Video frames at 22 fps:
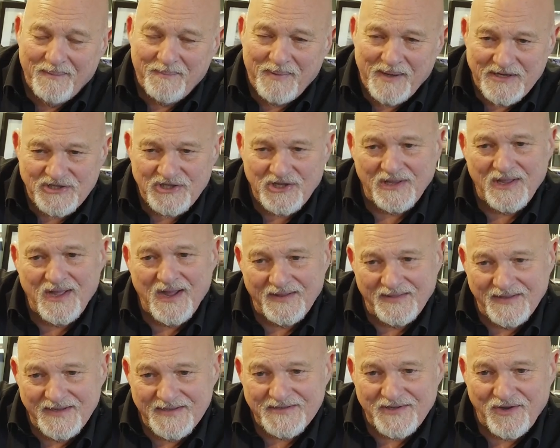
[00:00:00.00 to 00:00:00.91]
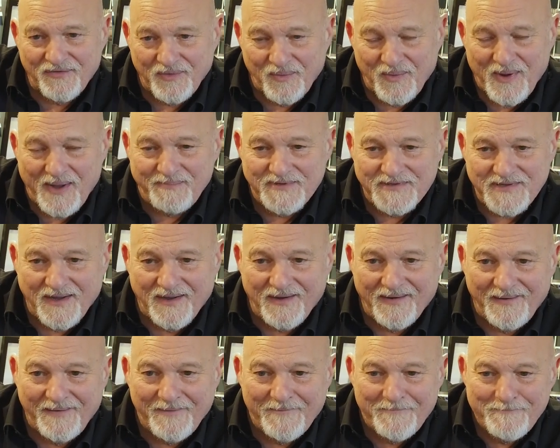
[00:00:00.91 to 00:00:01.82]
picture like this off a
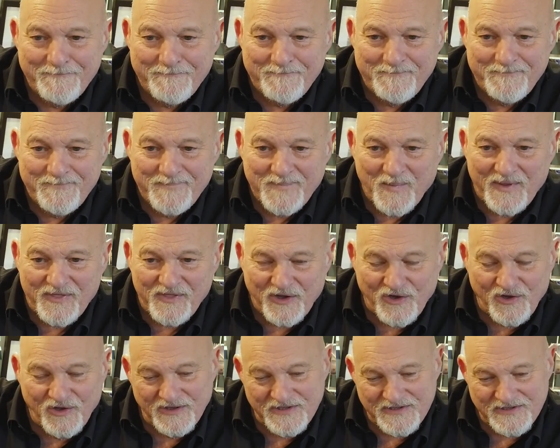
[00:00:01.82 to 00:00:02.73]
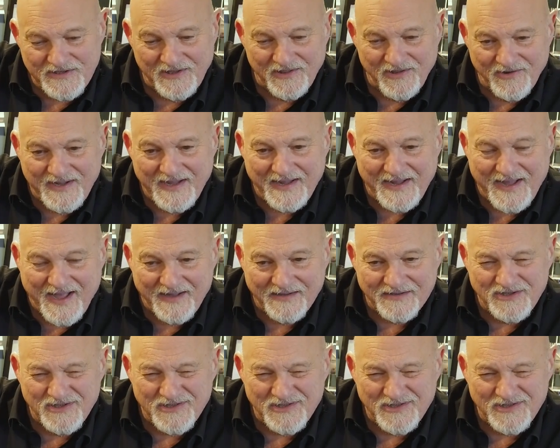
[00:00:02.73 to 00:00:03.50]
website when the colours they're looking at